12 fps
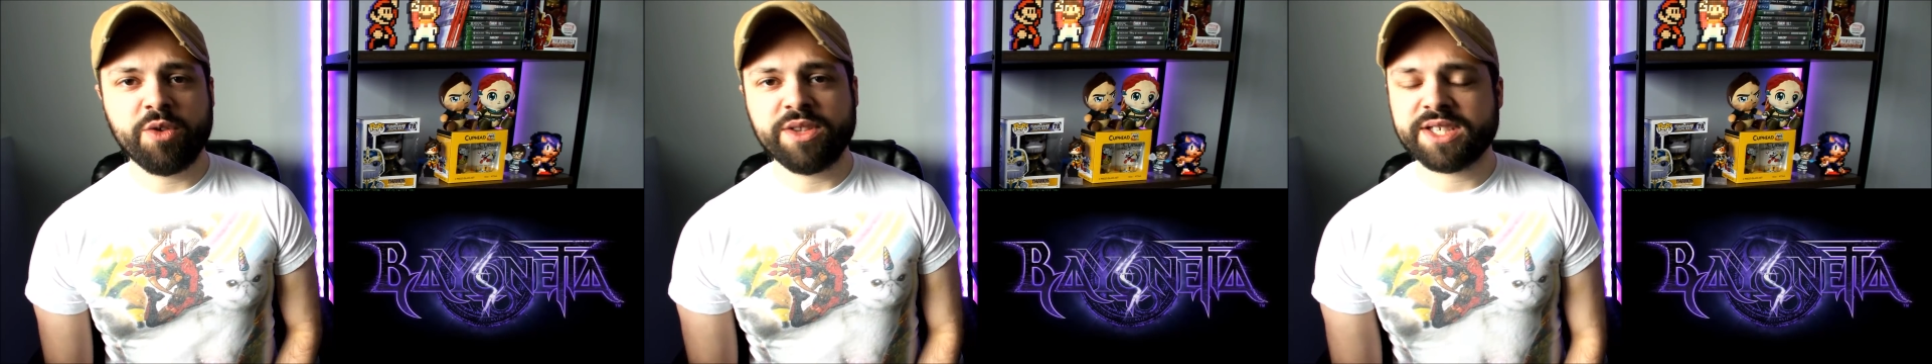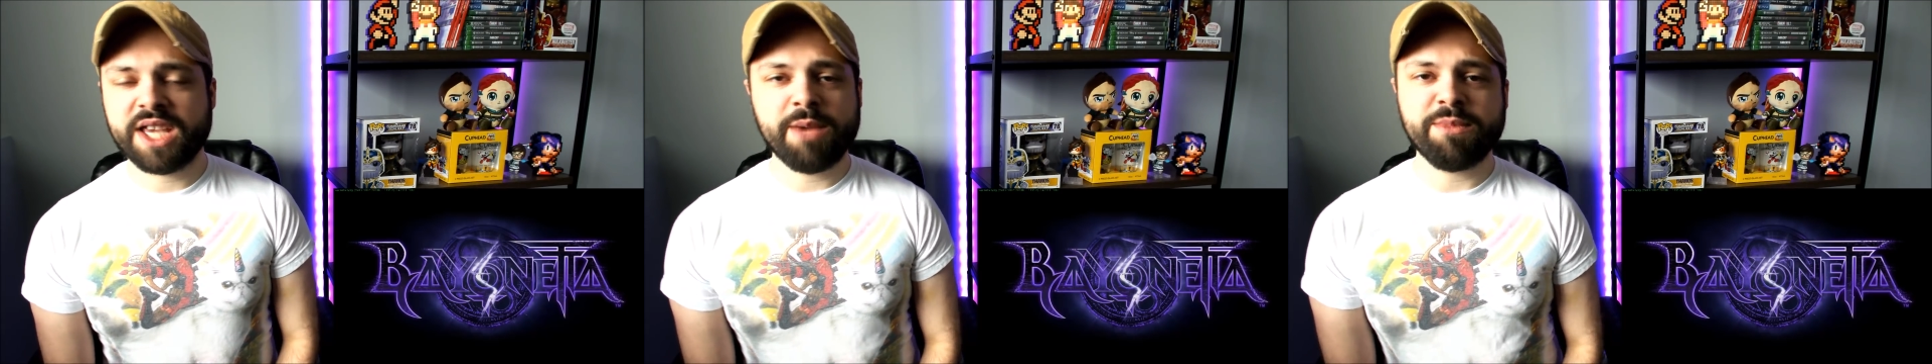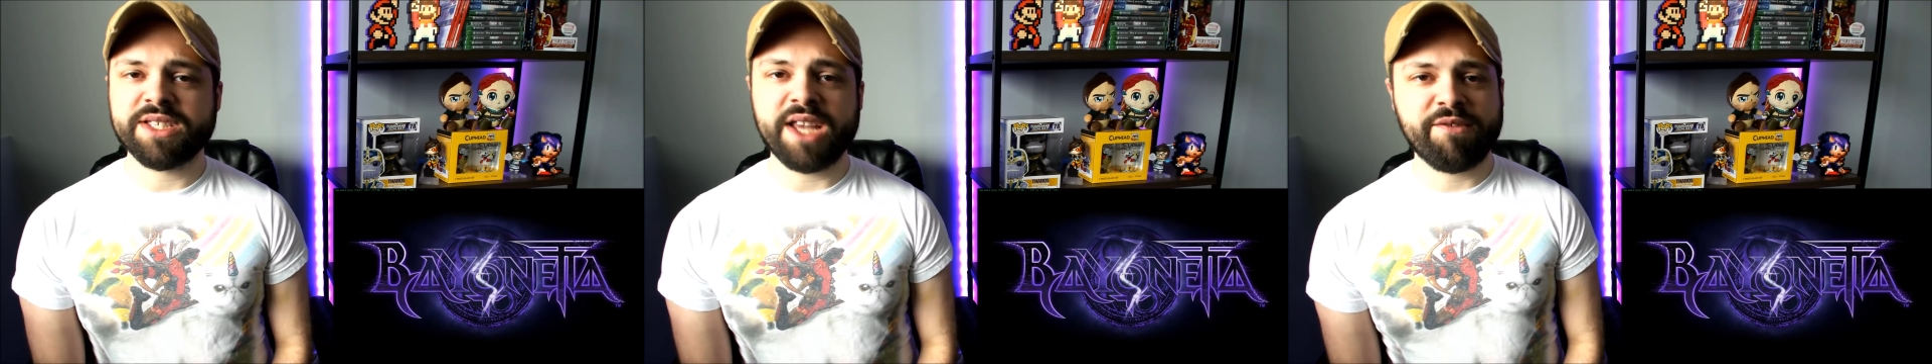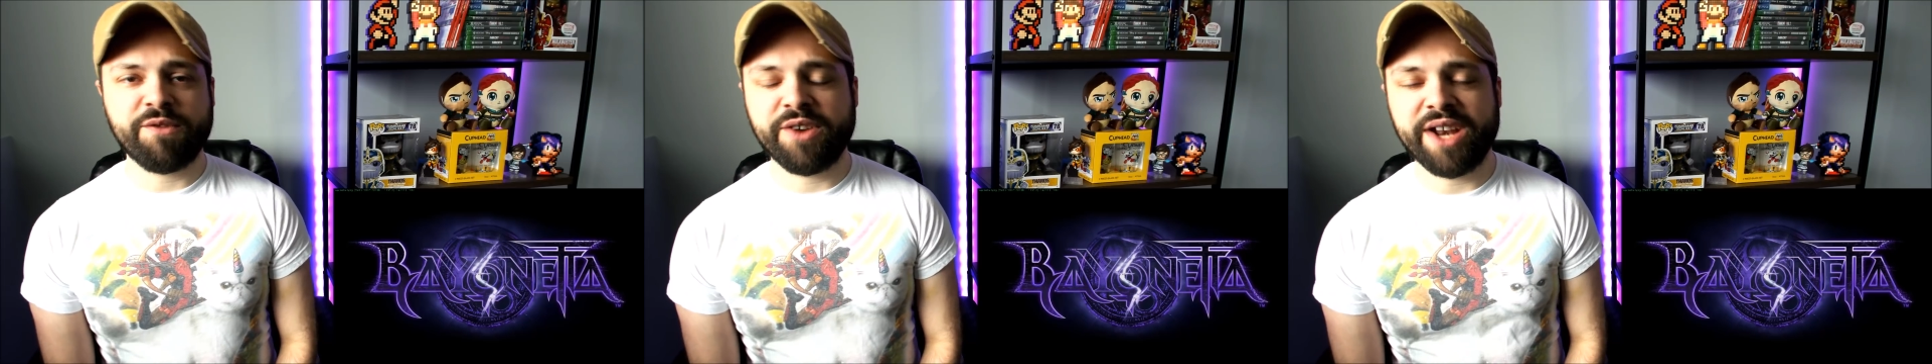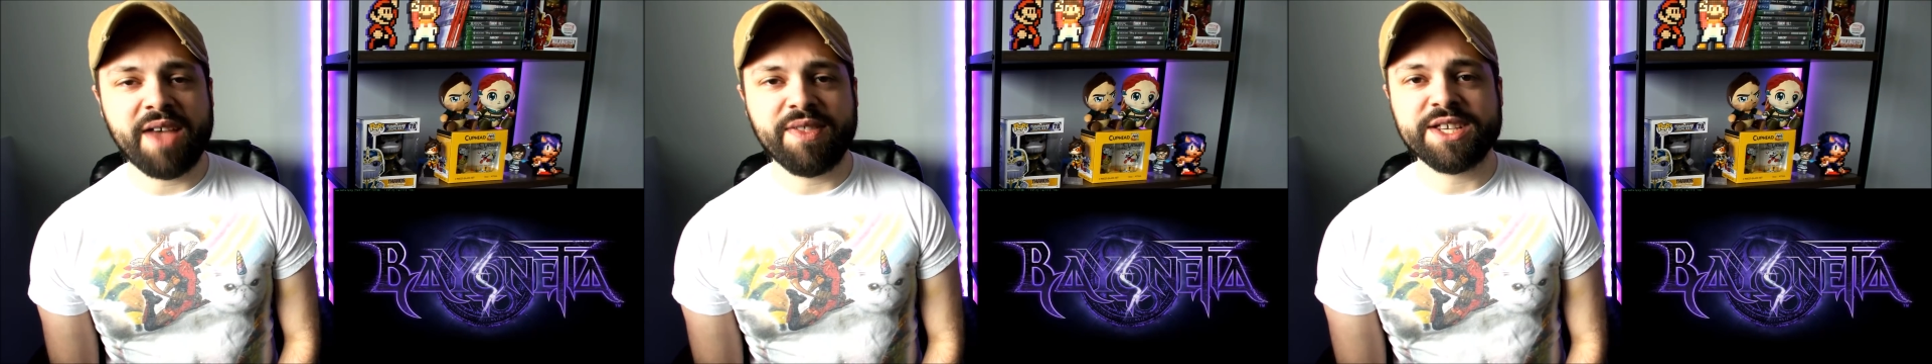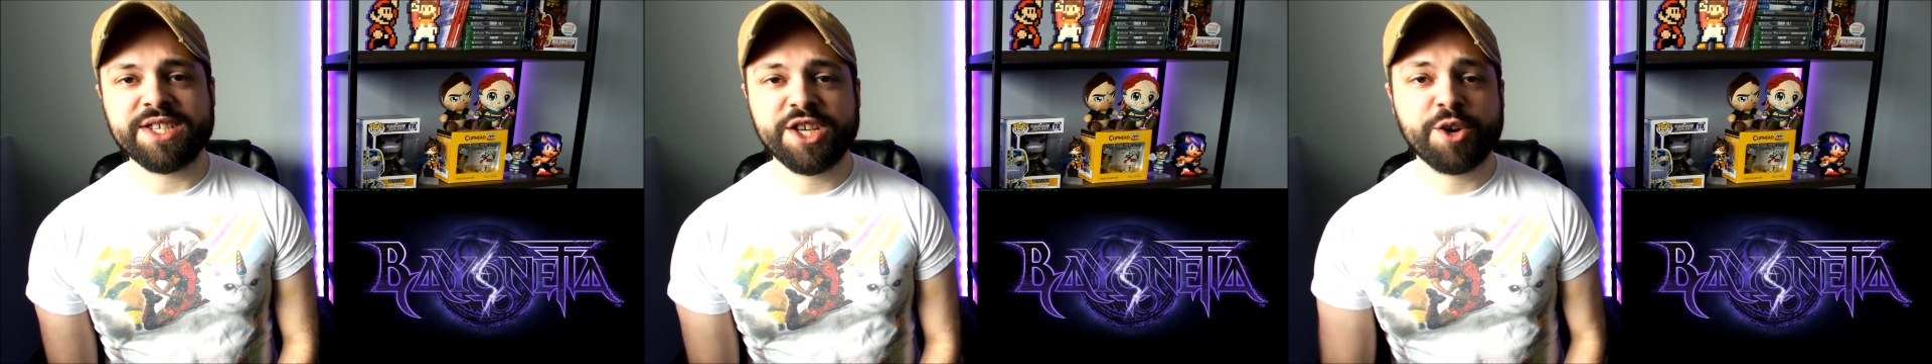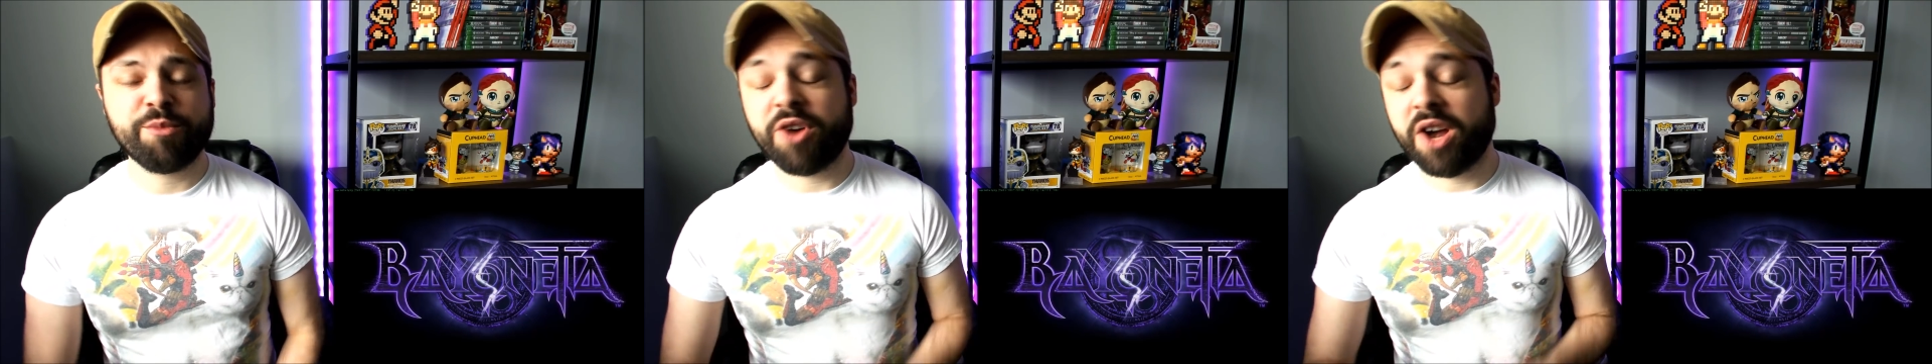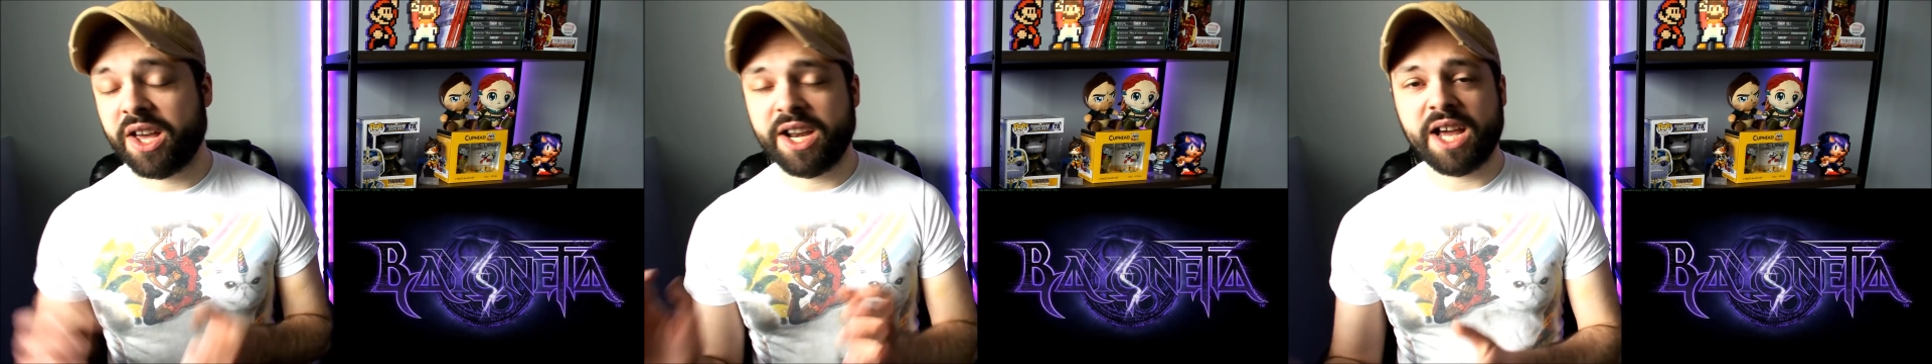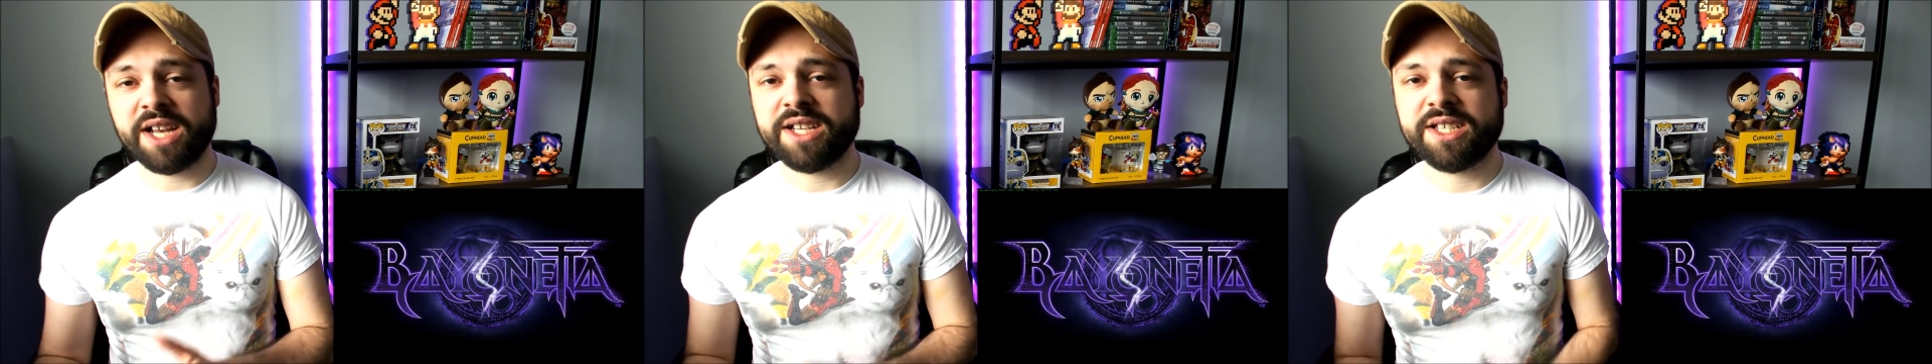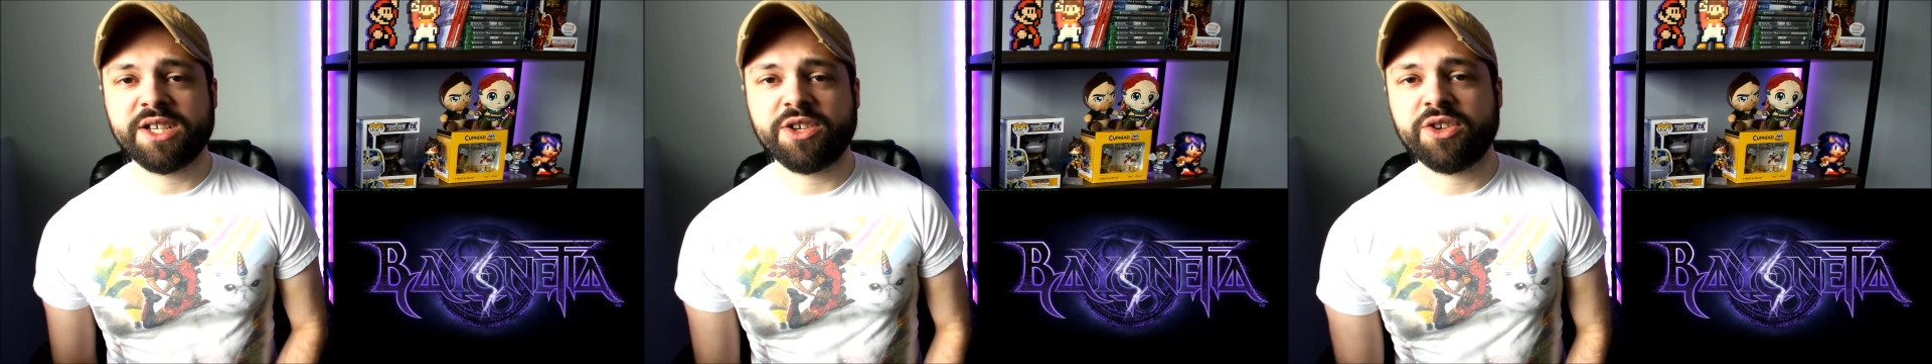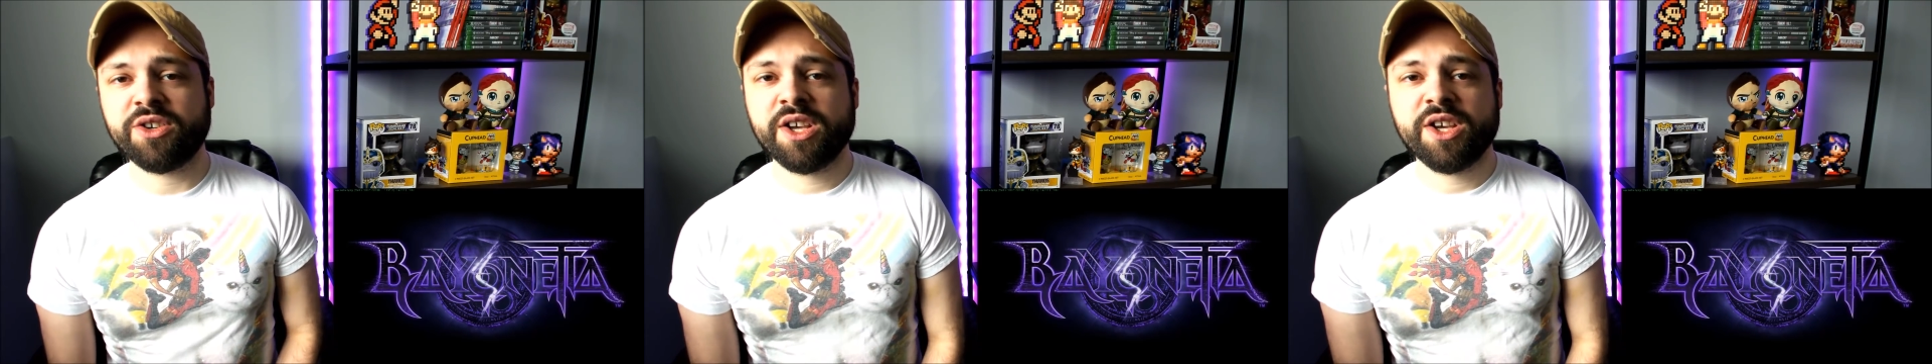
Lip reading: This game is definitely not this year, probably not until,